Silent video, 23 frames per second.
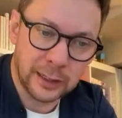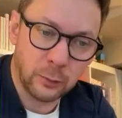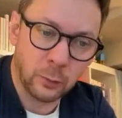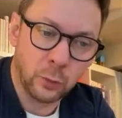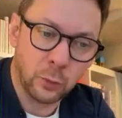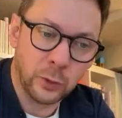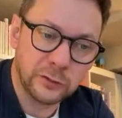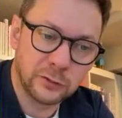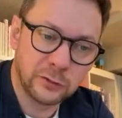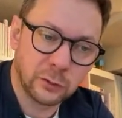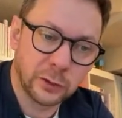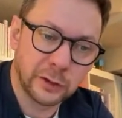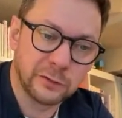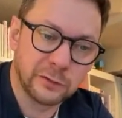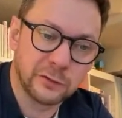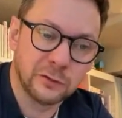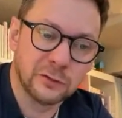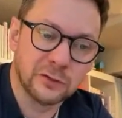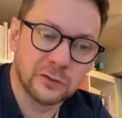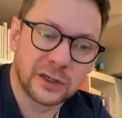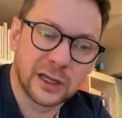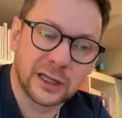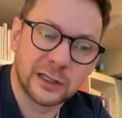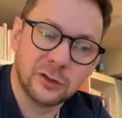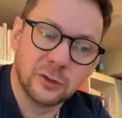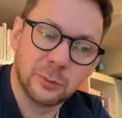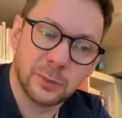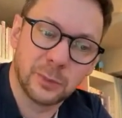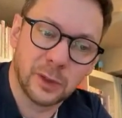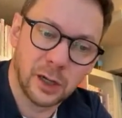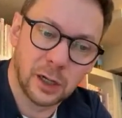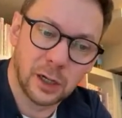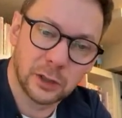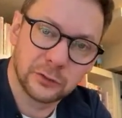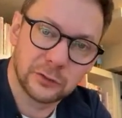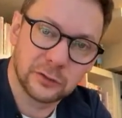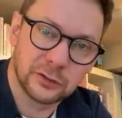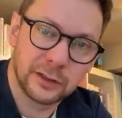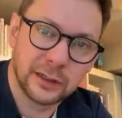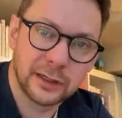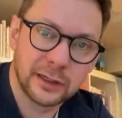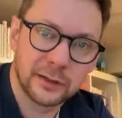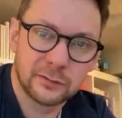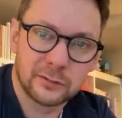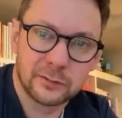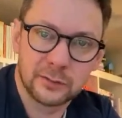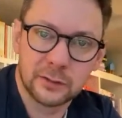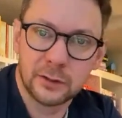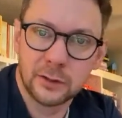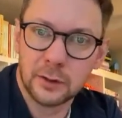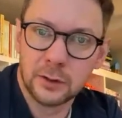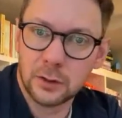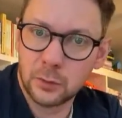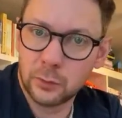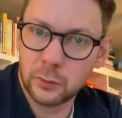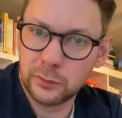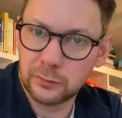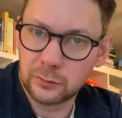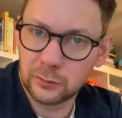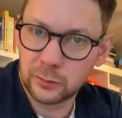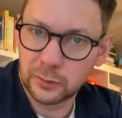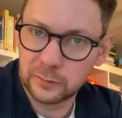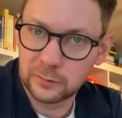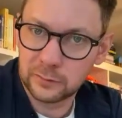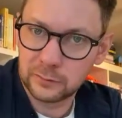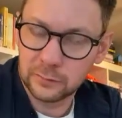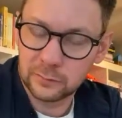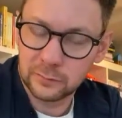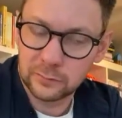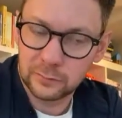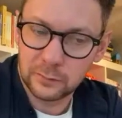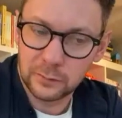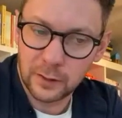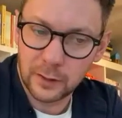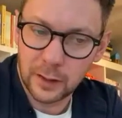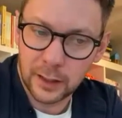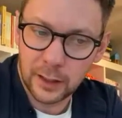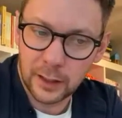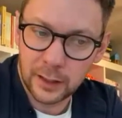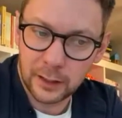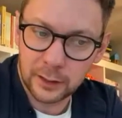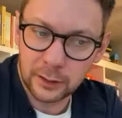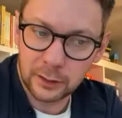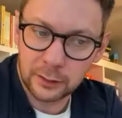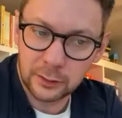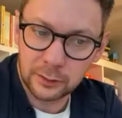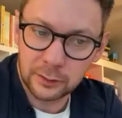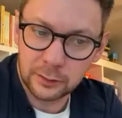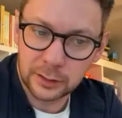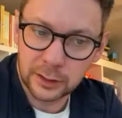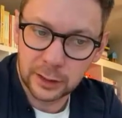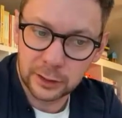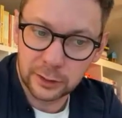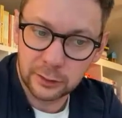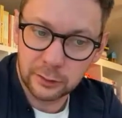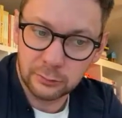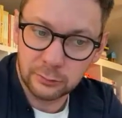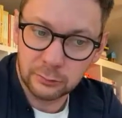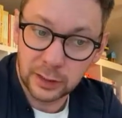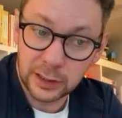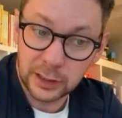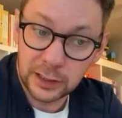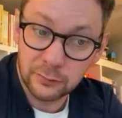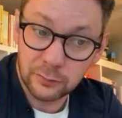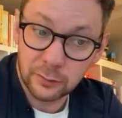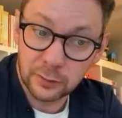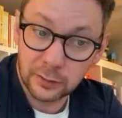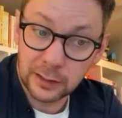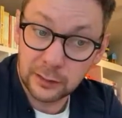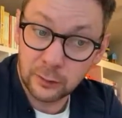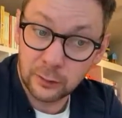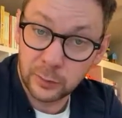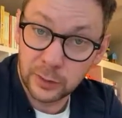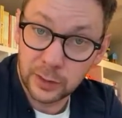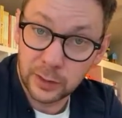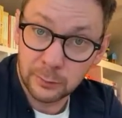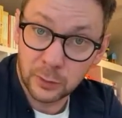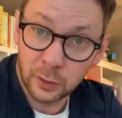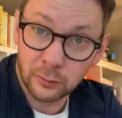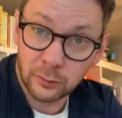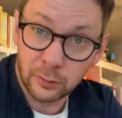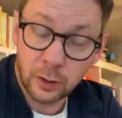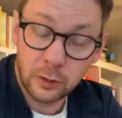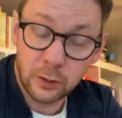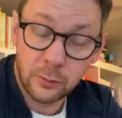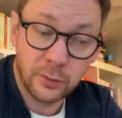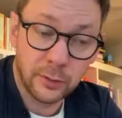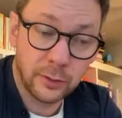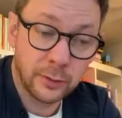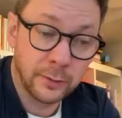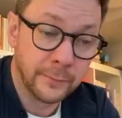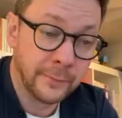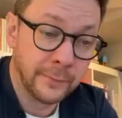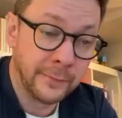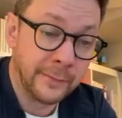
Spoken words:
Which questions can you partially answer? Which questions can you leave a little bit more open?